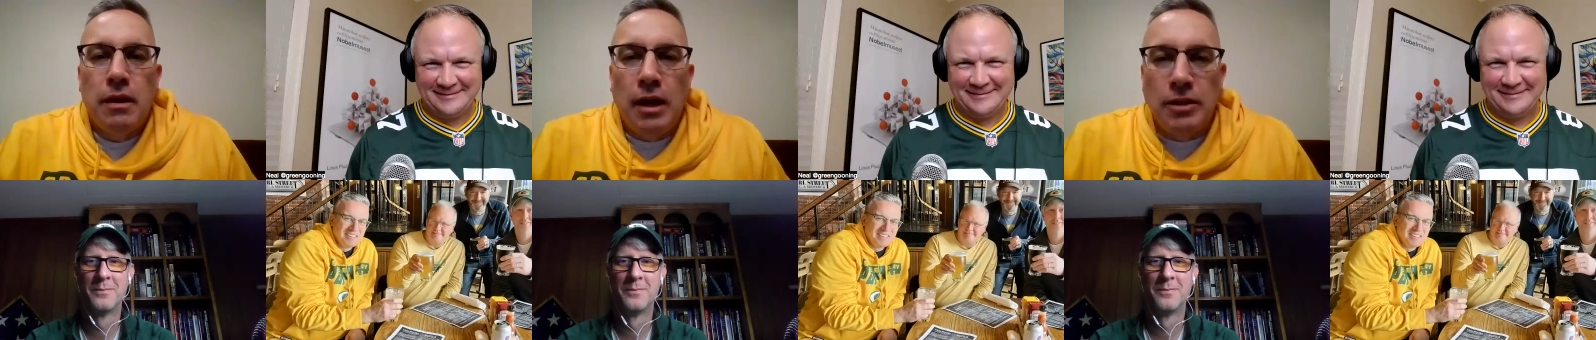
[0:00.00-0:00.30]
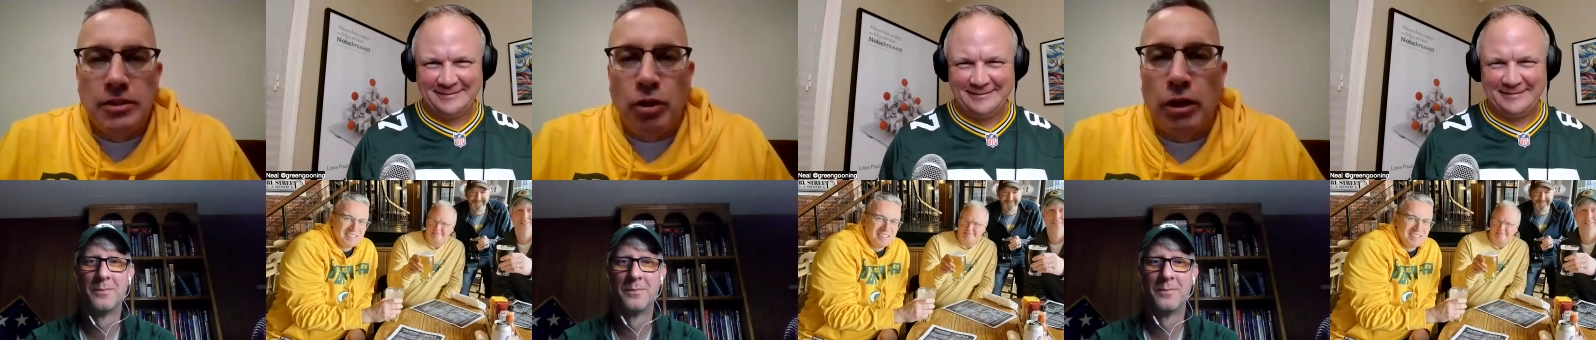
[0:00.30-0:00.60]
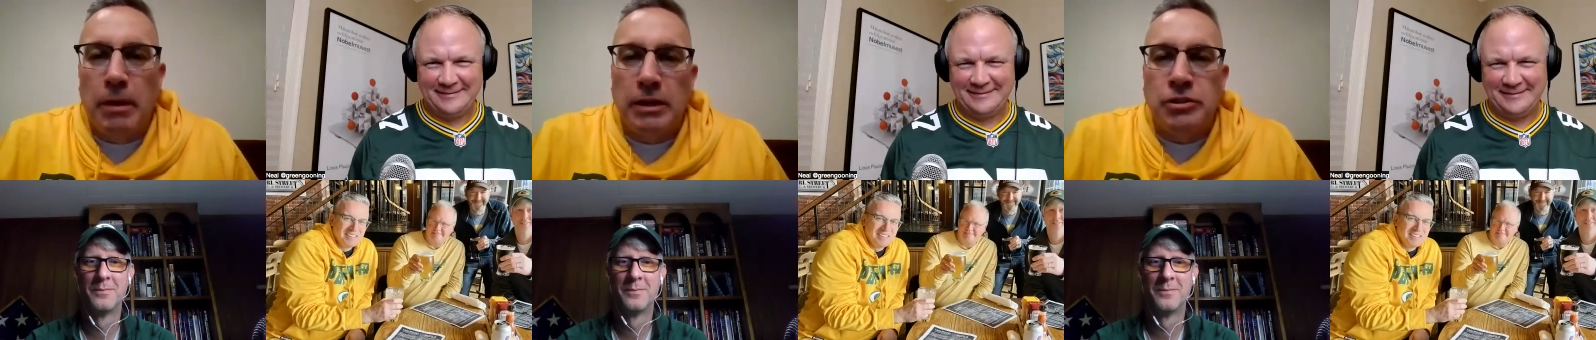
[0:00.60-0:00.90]
Speaker 1: on the
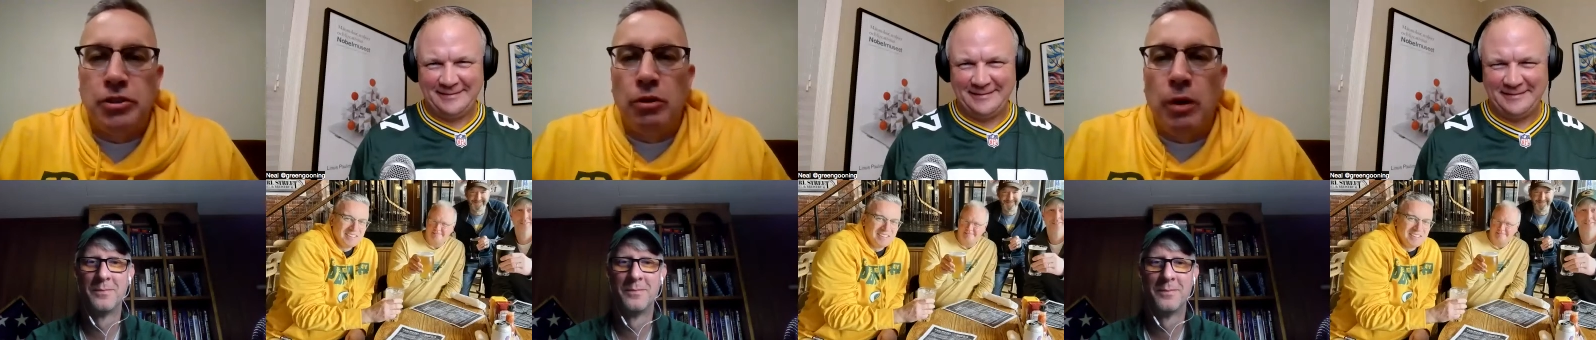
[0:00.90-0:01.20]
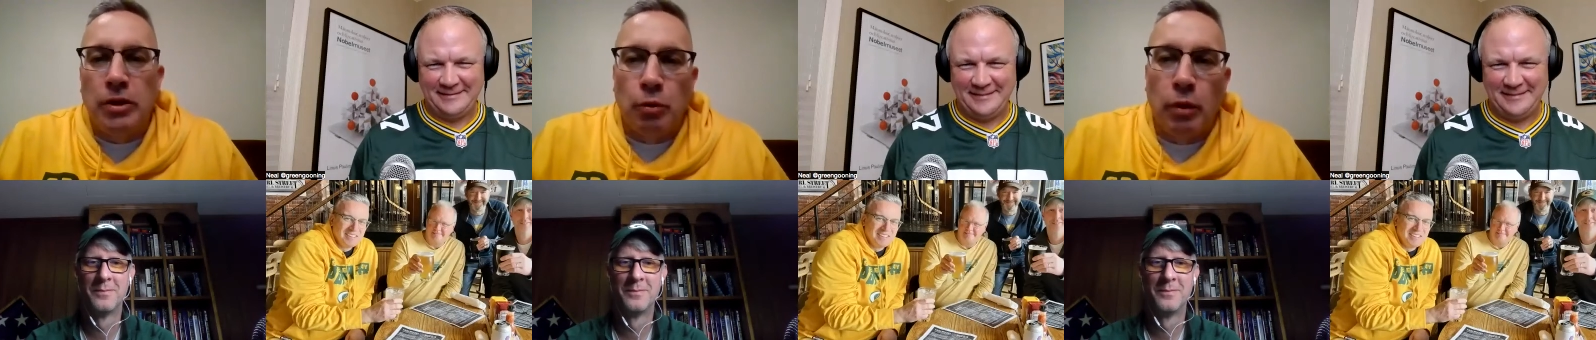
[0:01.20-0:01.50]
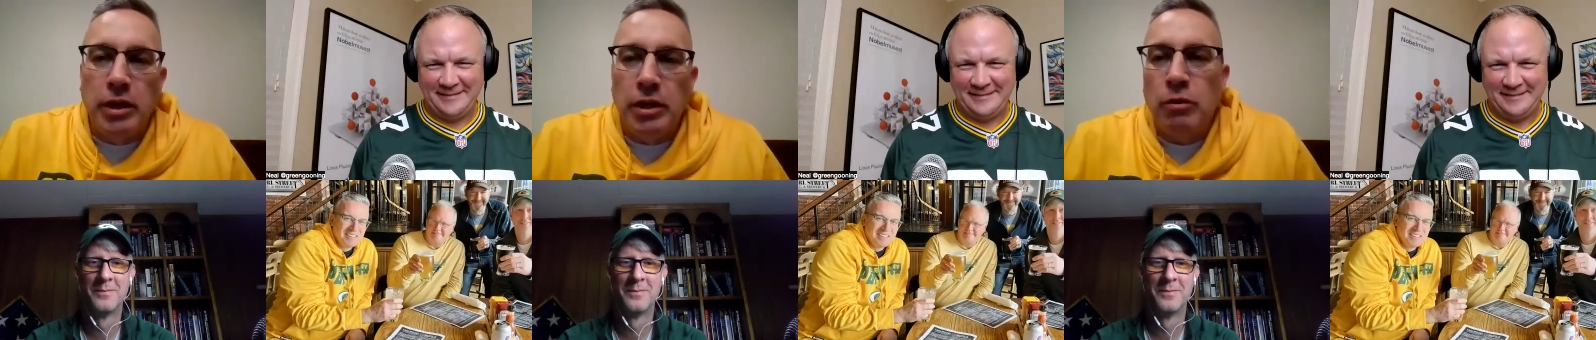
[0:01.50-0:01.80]
Talkback Show, on the
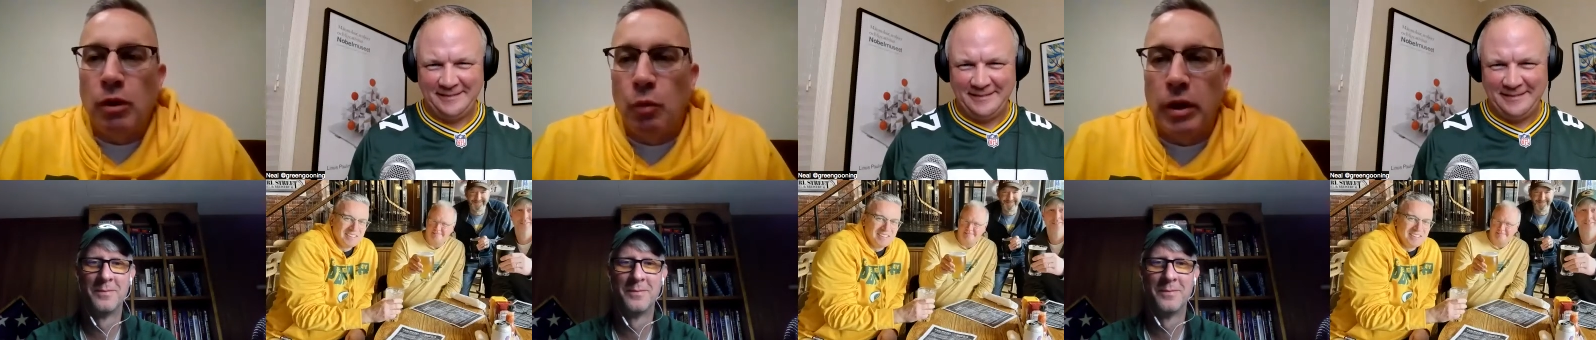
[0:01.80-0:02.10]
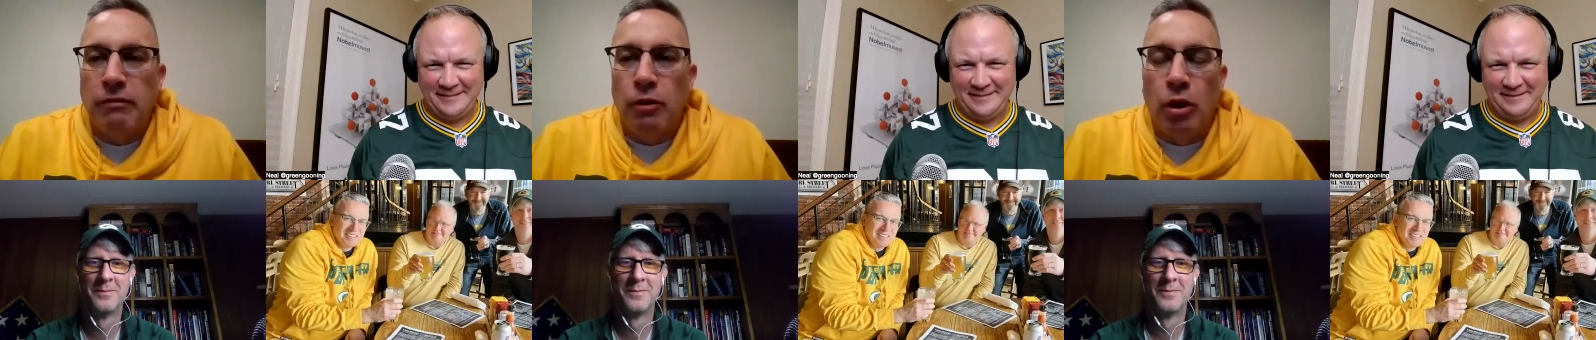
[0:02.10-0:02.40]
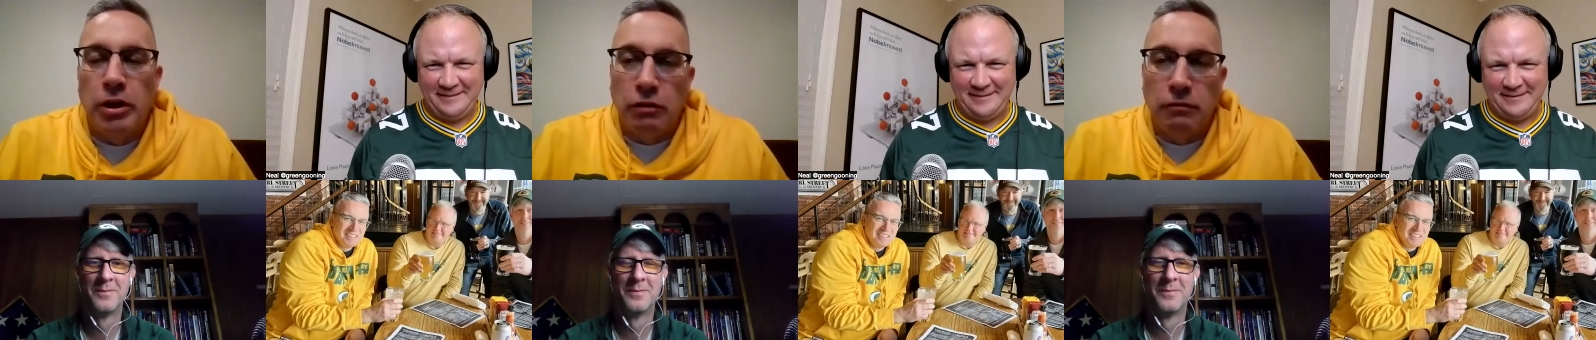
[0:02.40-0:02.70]
radio, or whatever
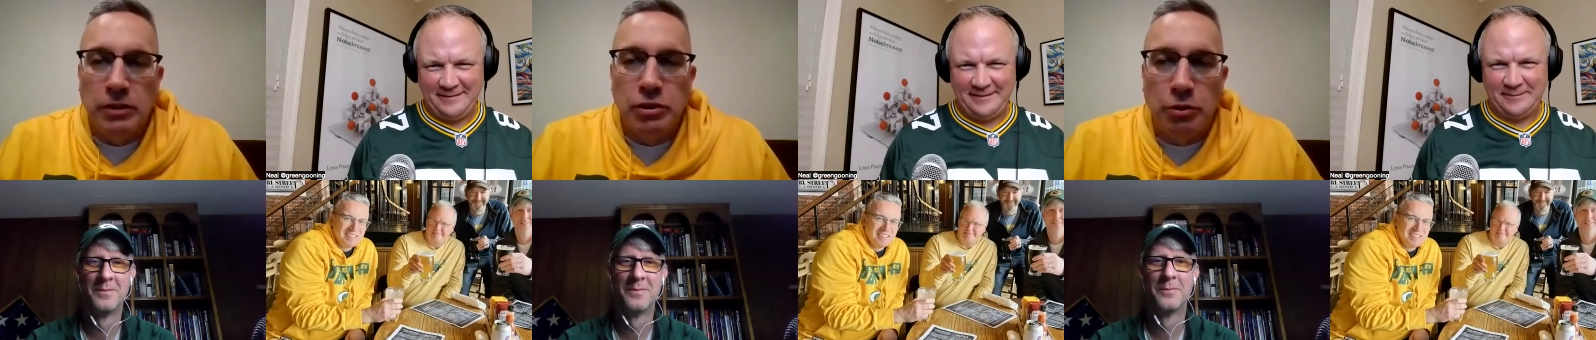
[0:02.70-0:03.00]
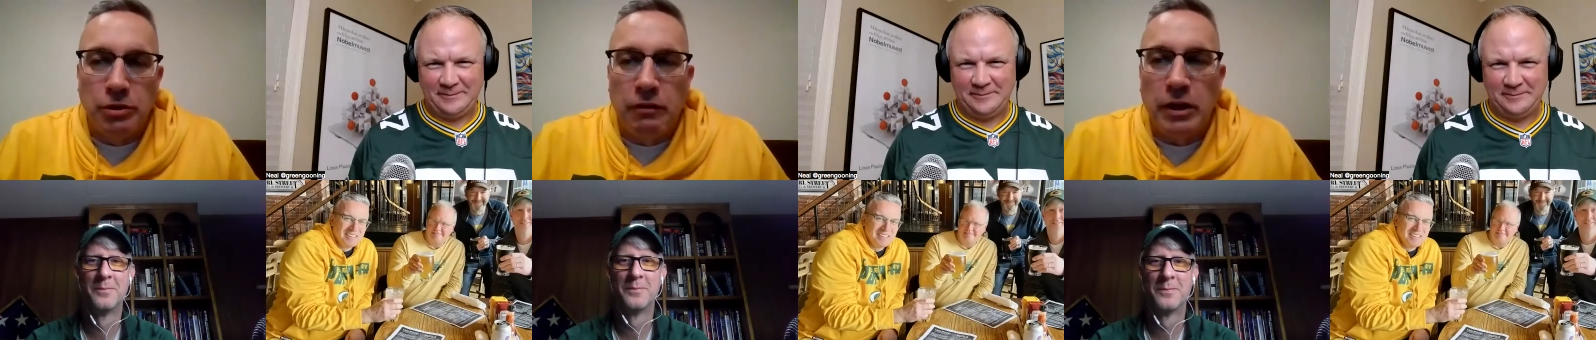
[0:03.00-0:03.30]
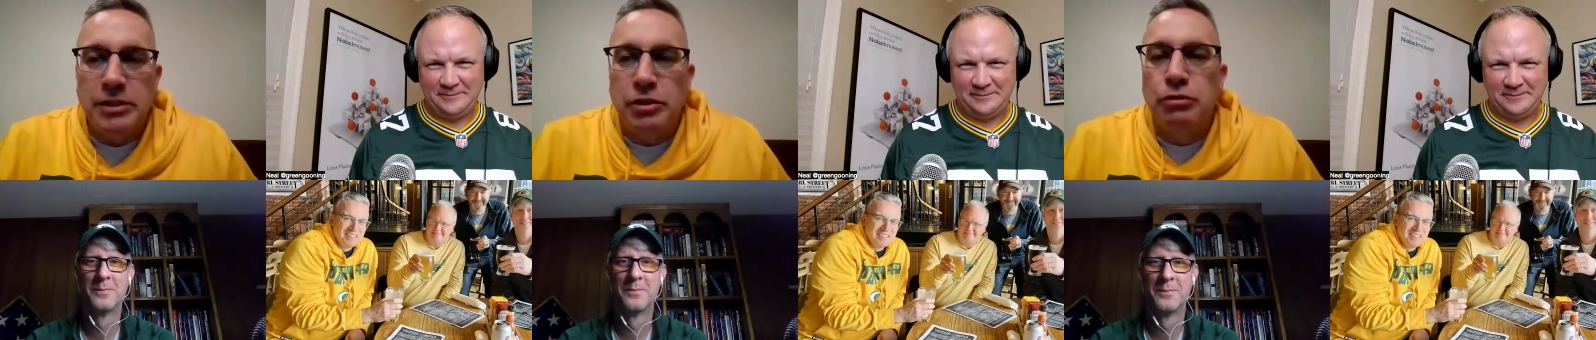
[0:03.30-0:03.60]
audio visual
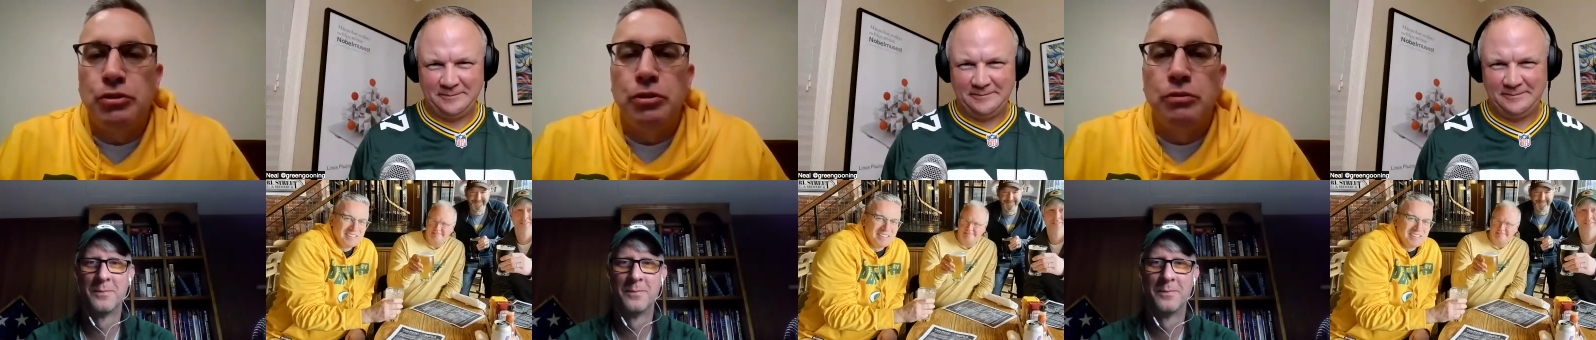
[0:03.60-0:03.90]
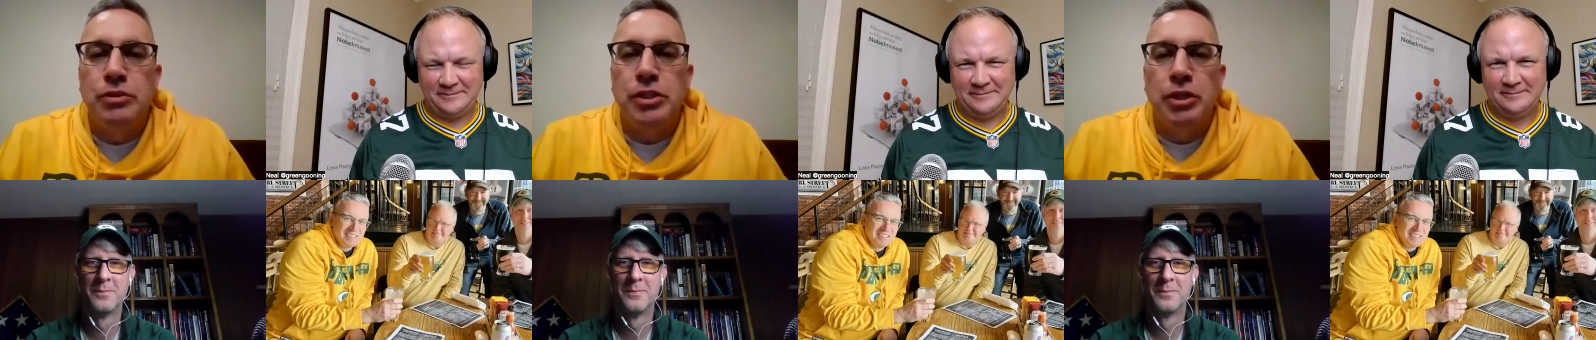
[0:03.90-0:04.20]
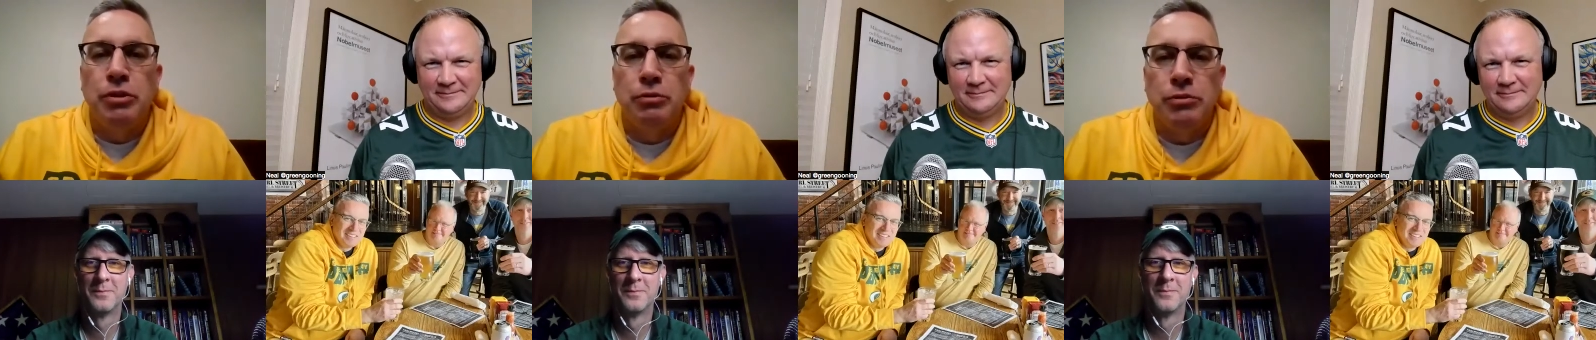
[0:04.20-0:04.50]
device you choose to
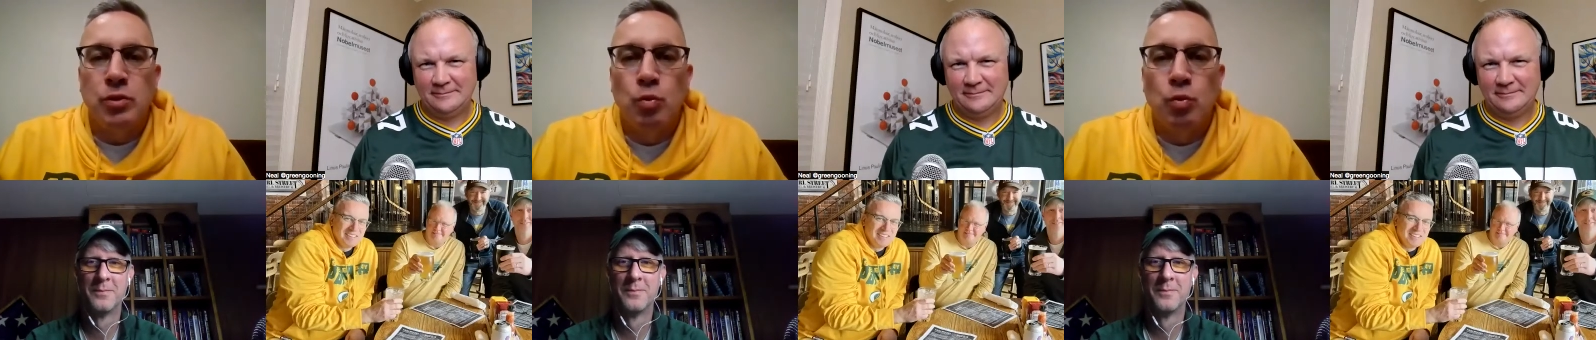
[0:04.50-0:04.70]
use.